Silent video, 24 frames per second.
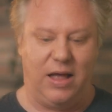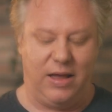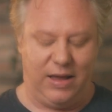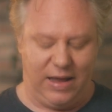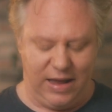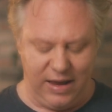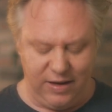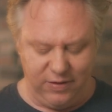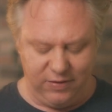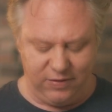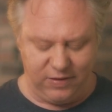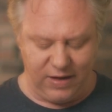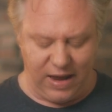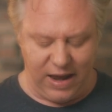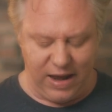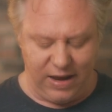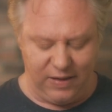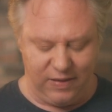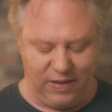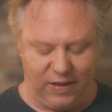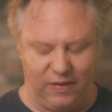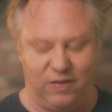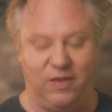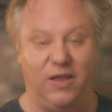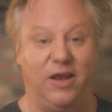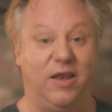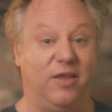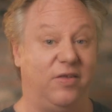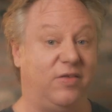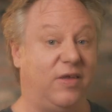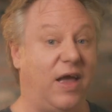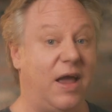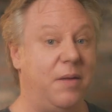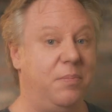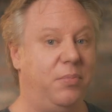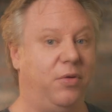He's saying that the
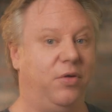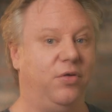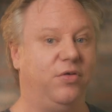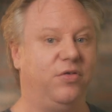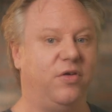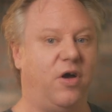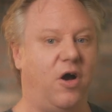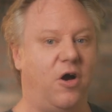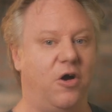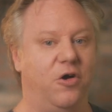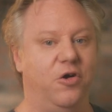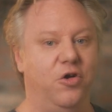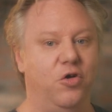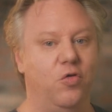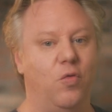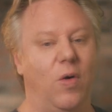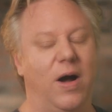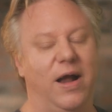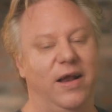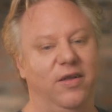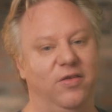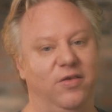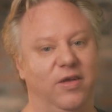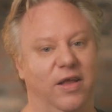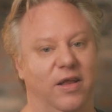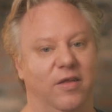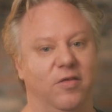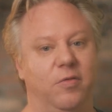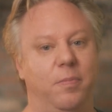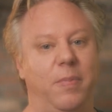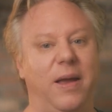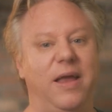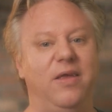disciples are new wineskins.